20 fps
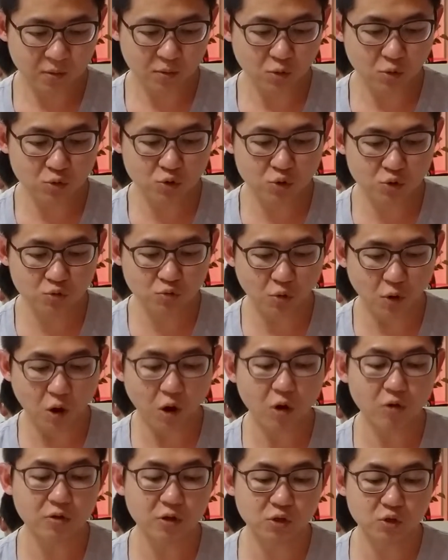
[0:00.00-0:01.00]
go through
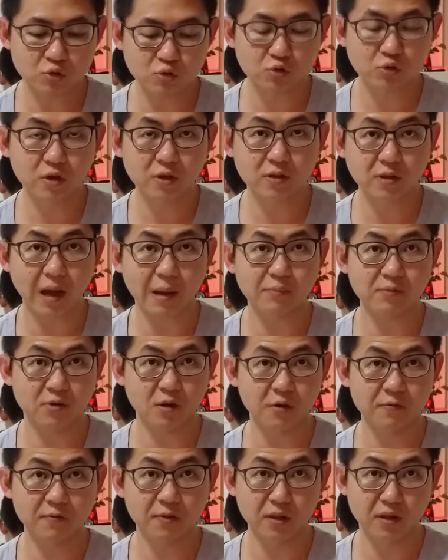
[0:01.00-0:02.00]
all the three types
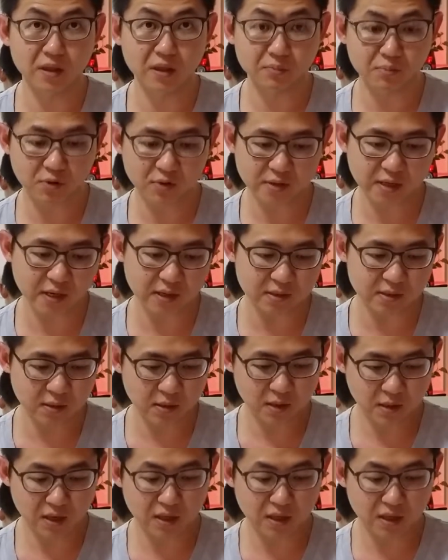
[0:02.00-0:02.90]
of learning process